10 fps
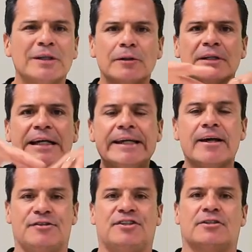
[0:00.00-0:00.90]
little
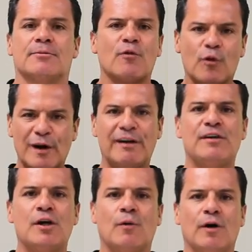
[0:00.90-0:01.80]
ecosystem of wherever
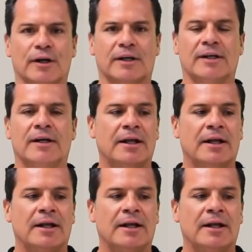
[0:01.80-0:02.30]
you work.